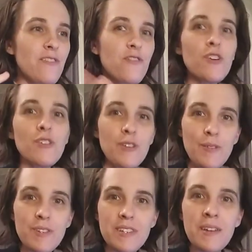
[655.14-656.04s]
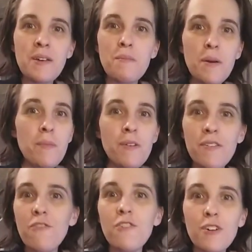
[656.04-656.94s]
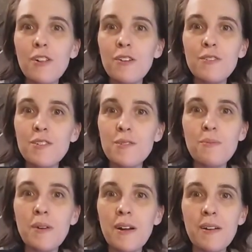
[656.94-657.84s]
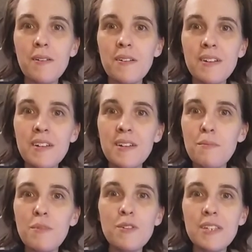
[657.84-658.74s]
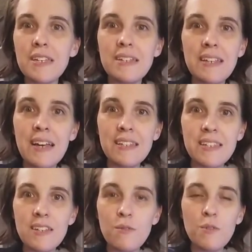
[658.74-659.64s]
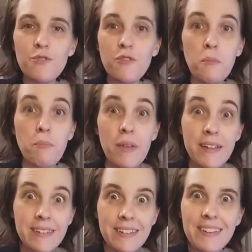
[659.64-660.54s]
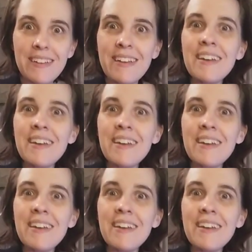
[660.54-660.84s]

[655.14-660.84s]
Footloose. Remember in Footloose where music and dancing was forbidden?